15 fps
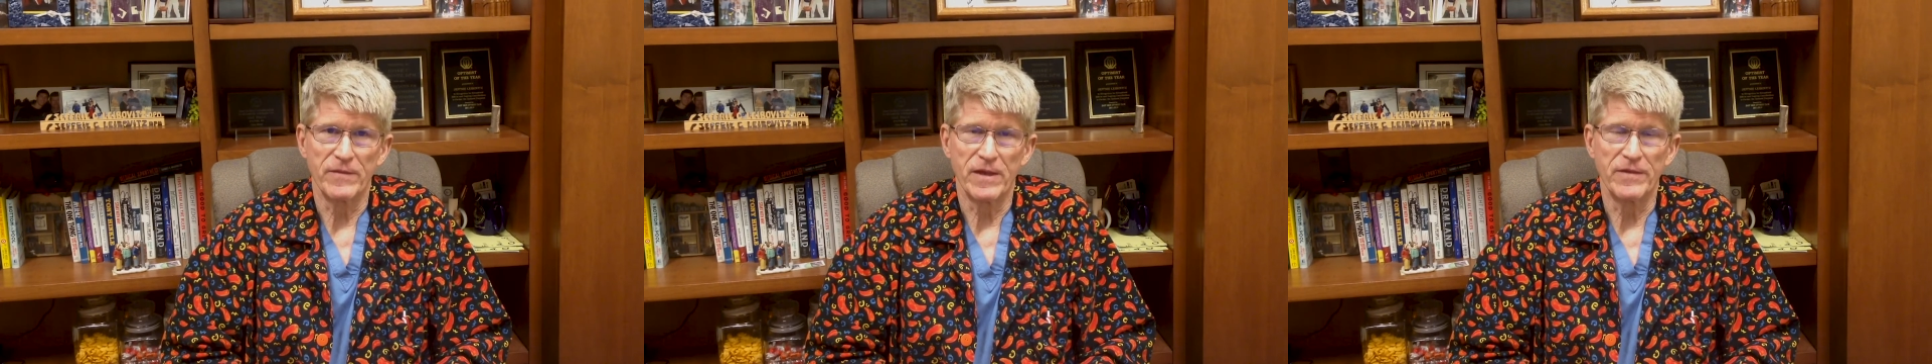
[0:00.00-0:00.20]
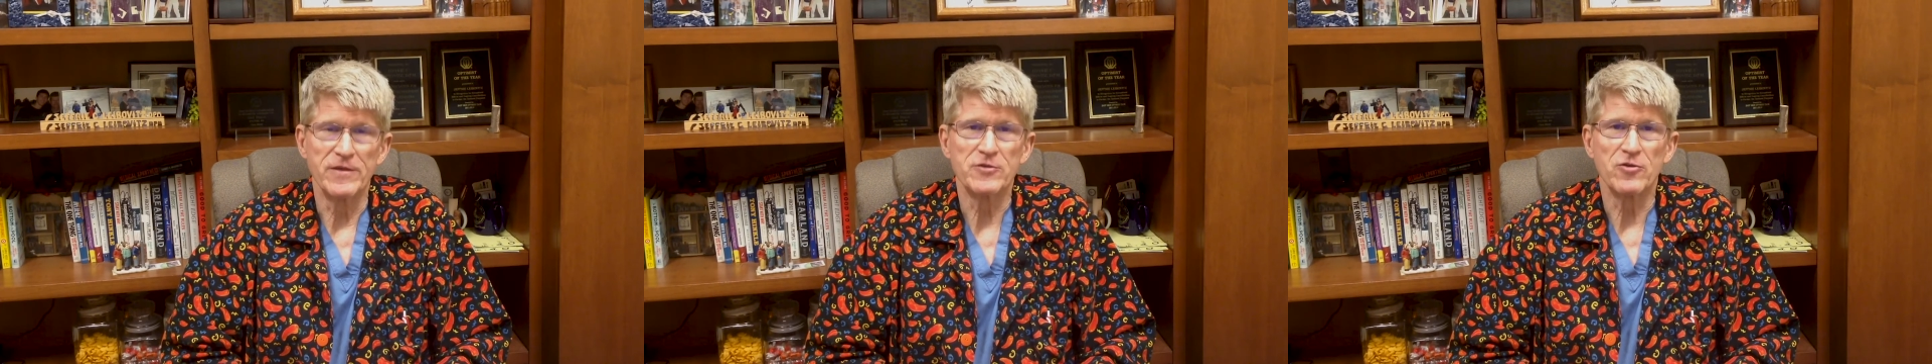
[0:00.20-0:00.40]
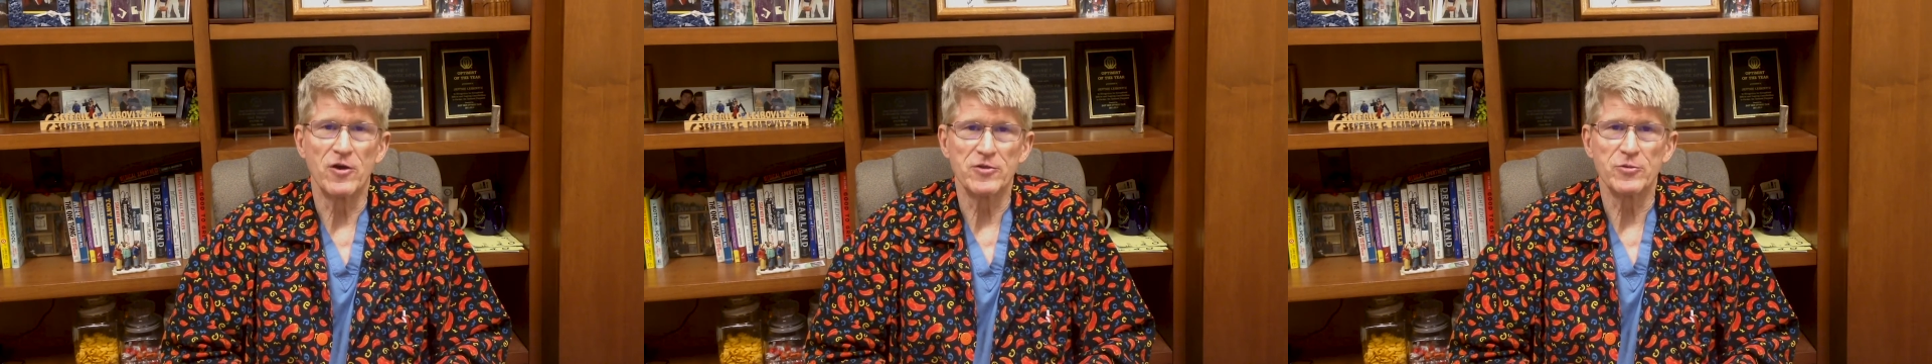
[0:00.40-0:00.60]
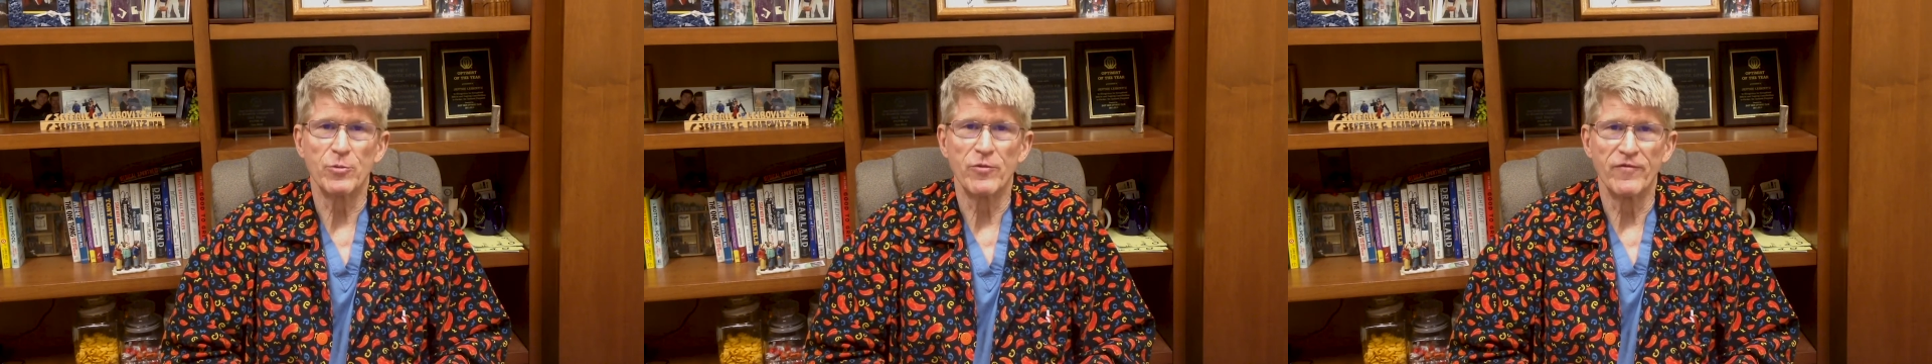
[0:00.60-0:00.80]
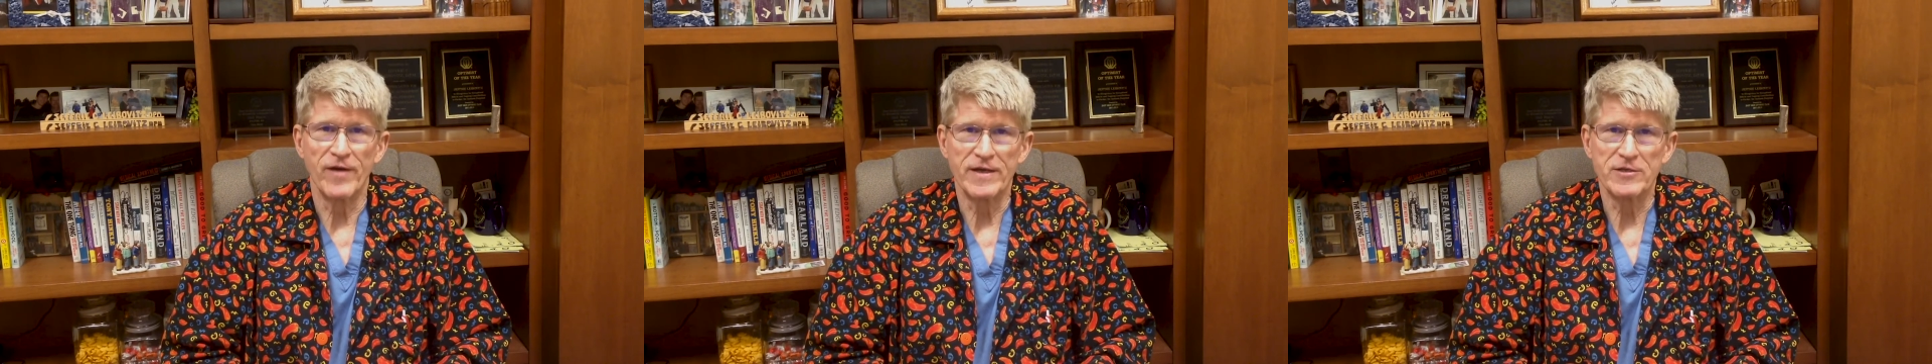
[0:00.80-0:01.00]
And this also
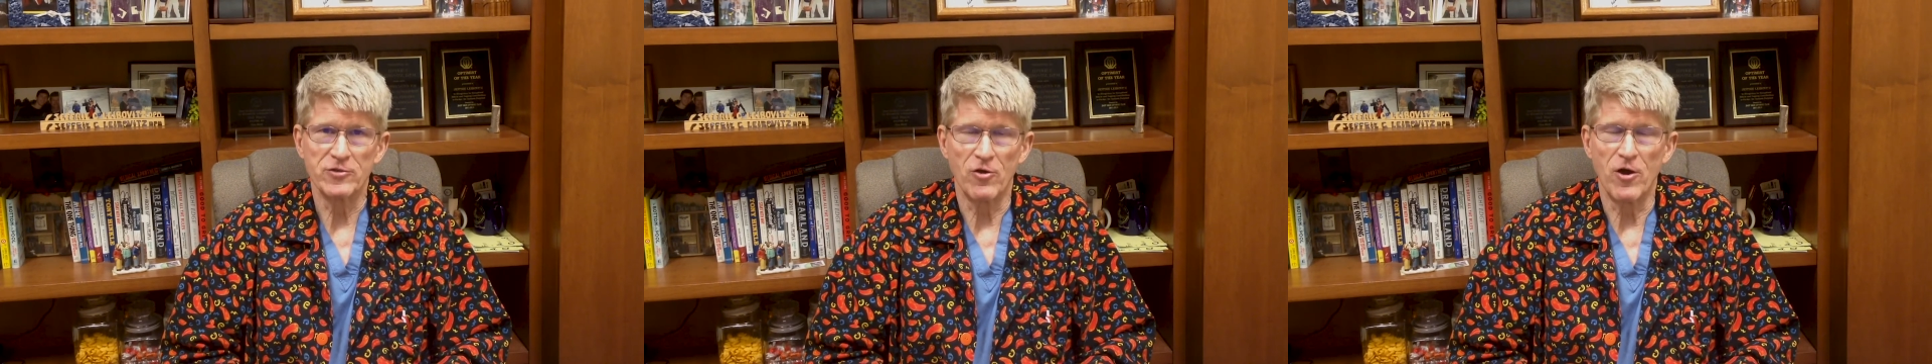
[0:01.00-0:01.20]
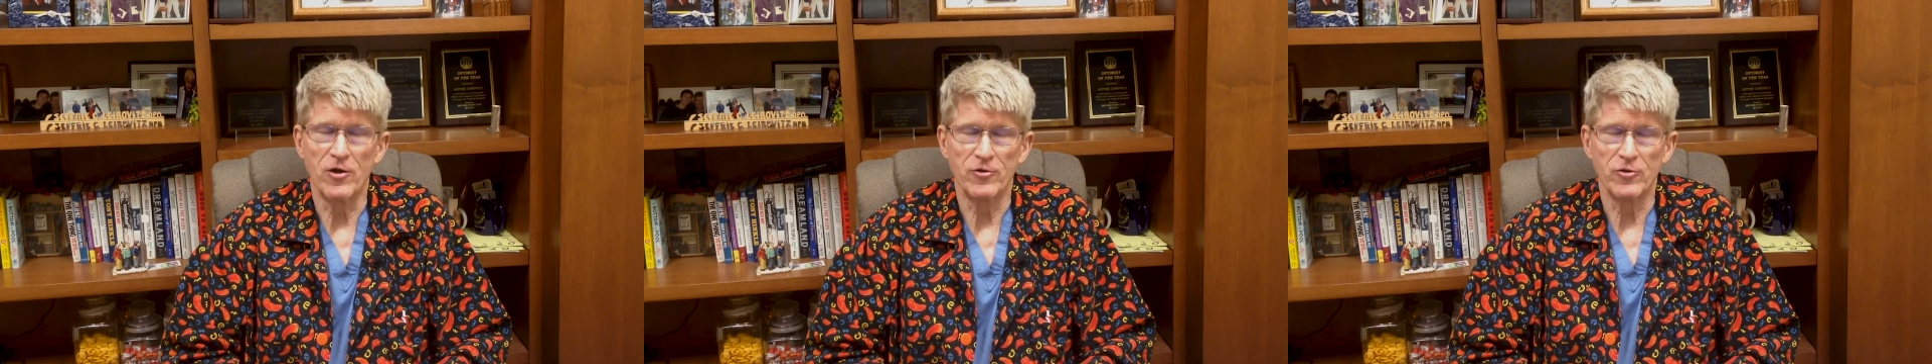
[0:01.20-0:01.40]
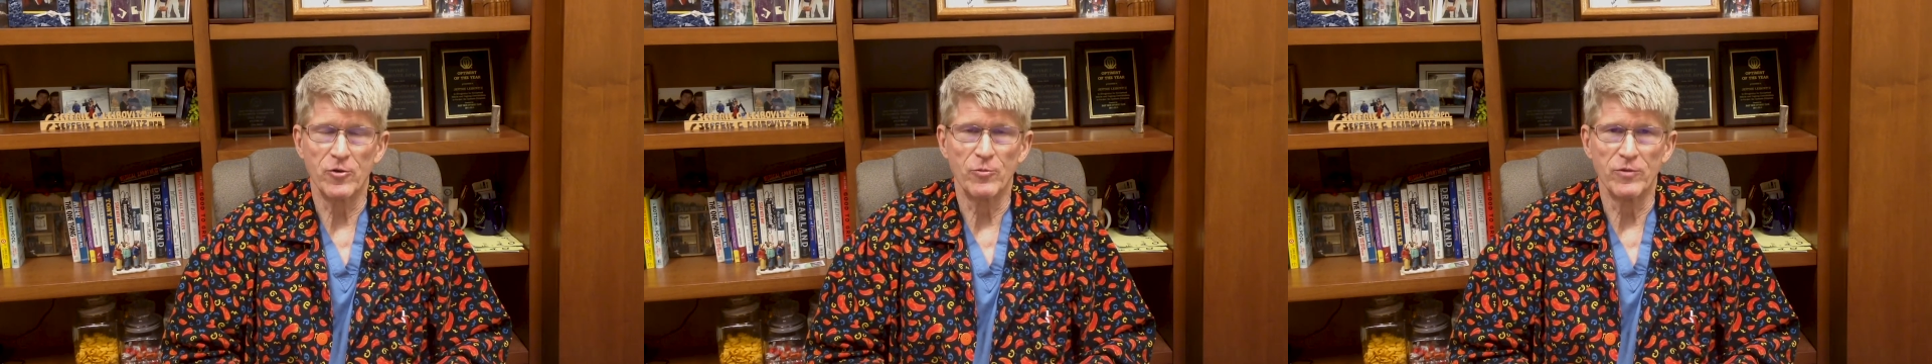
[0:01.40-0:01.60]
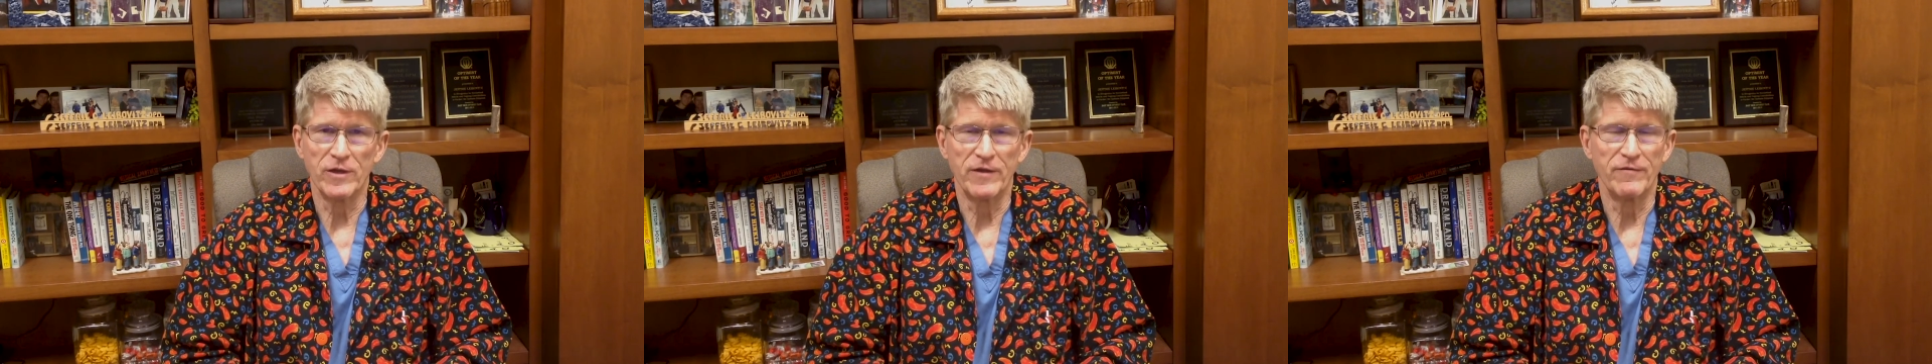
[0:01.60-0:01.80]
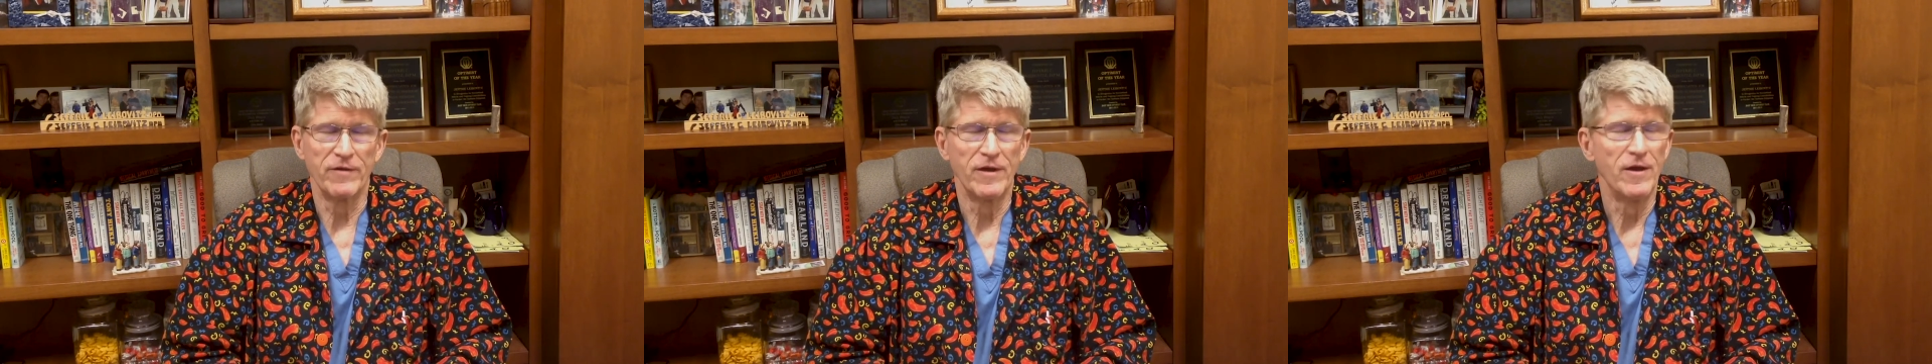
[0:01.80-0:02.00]
provides long-term
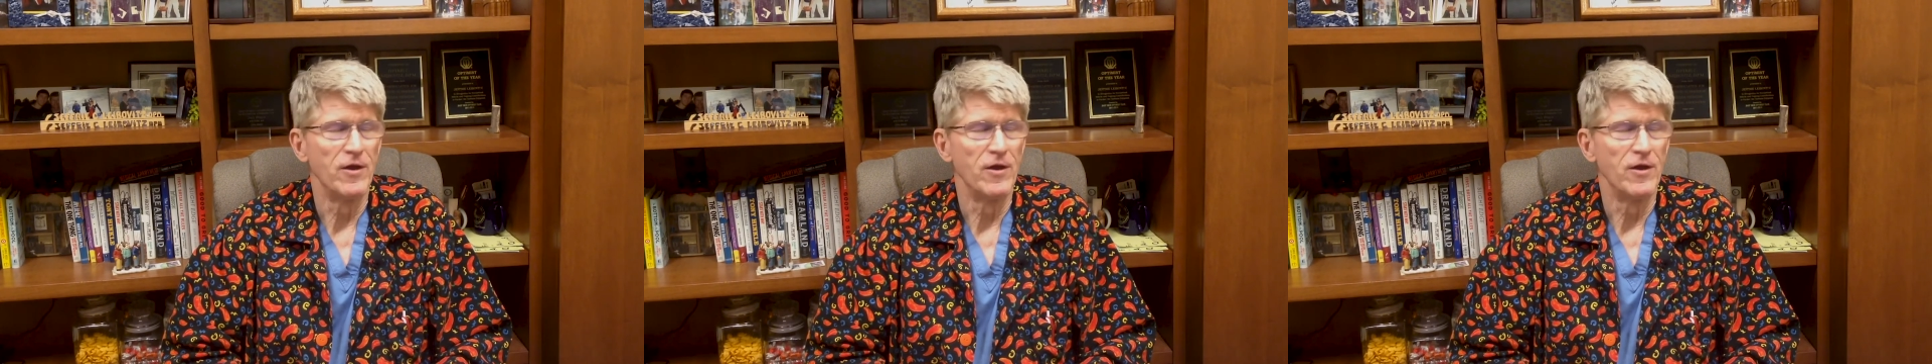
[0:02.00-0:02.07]
relief.